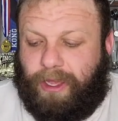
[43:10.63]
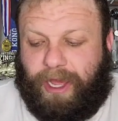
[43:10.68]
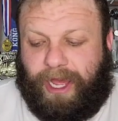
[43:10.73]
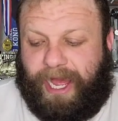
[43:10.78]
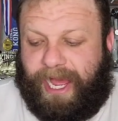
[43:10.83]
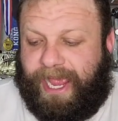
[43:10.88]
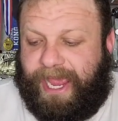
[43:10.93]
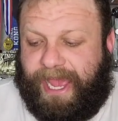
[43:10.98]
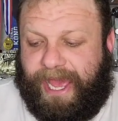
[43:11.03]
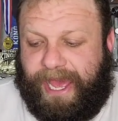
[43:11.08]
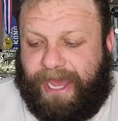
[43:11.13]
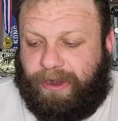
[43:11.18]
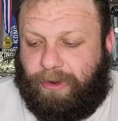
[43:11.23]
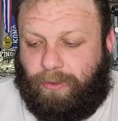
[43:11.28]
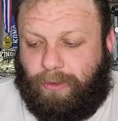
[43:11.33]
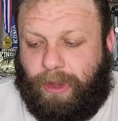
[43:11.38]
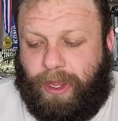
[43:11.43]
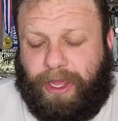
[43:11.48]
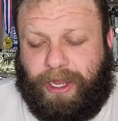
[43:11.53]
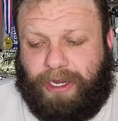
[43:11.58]
I had a
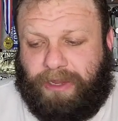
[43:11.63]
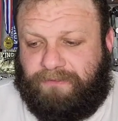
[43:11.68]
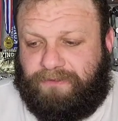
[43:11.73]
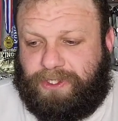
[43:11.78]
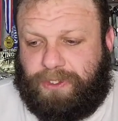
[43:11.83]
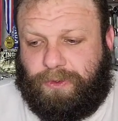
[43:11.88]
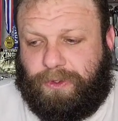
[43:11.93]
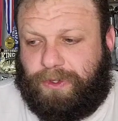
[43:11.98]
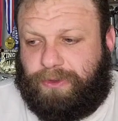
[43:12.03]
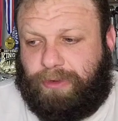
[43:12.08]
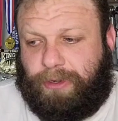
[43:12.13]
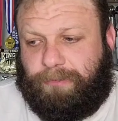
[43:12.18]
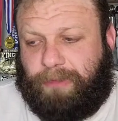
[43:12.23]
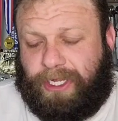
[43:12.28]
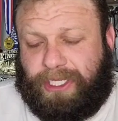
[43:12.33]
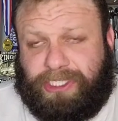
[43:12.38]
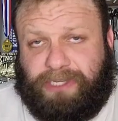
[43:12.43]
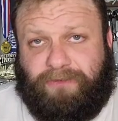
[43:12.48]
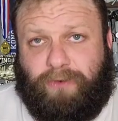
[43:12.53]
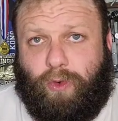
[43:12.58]
run of 2 or 3
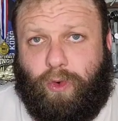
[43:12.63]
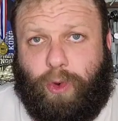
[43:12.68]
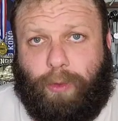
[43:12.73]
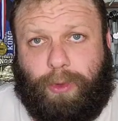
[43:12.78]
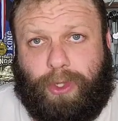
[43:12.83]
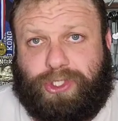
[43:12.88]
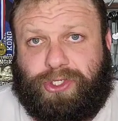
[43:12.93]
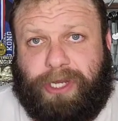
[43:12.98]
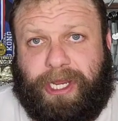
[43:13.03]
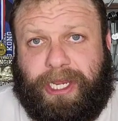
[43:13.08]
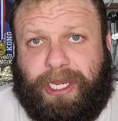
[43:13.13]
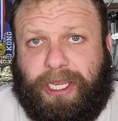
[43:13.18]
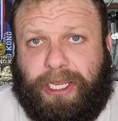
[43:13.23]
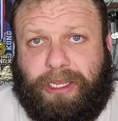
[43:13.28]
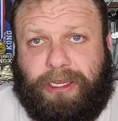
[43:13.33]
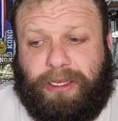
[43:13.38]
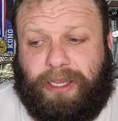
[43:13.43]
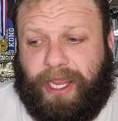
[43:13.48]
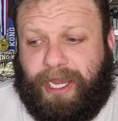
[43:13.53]
months of horrible training,